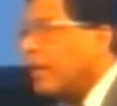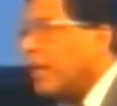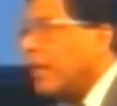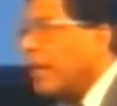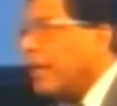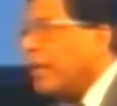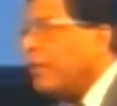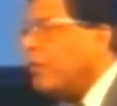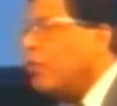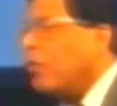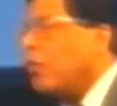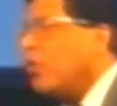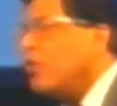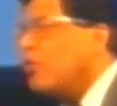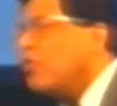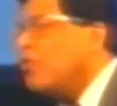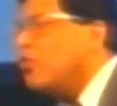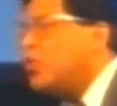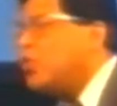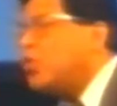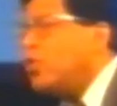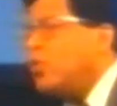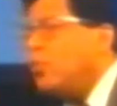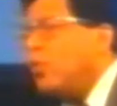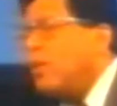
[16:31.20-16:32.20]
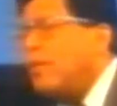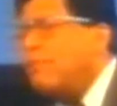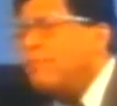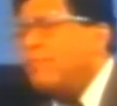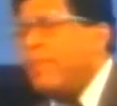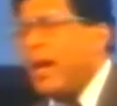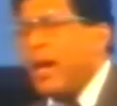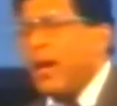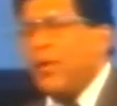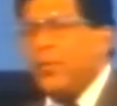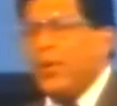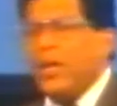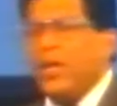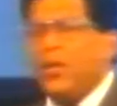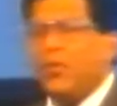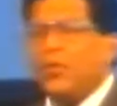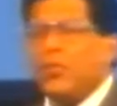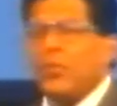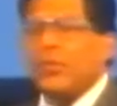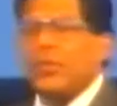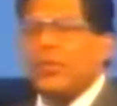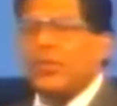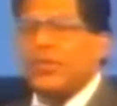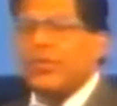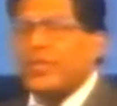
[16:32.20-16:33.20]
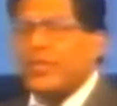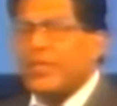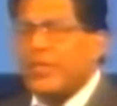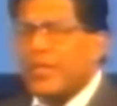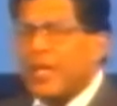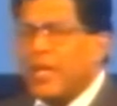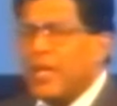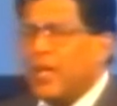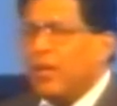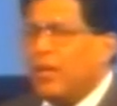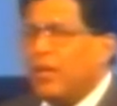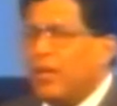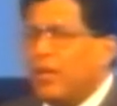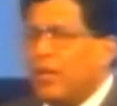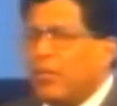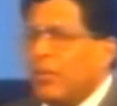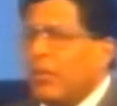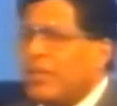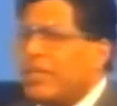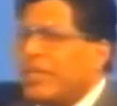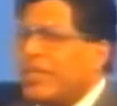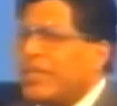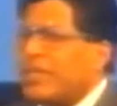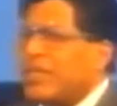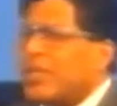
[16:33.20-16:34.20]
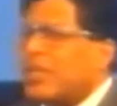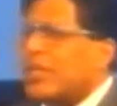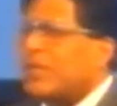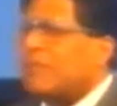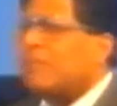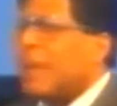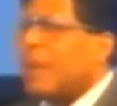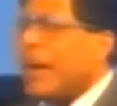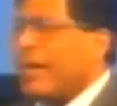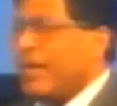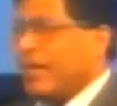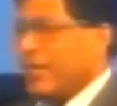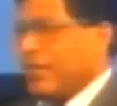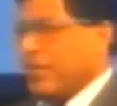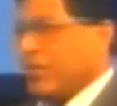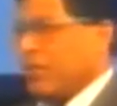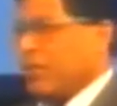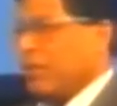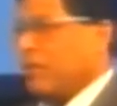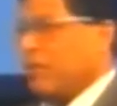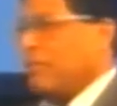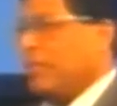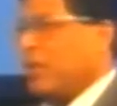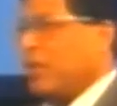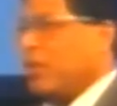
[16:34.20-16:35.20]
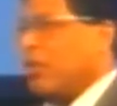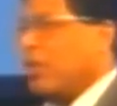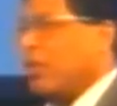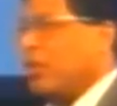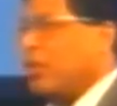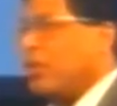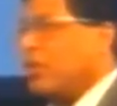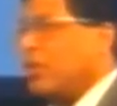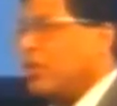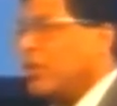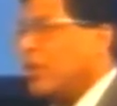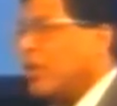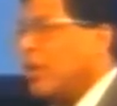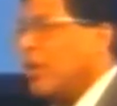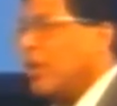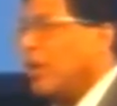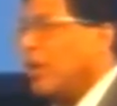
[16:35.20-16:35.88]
And those who were married who would see her would despise her because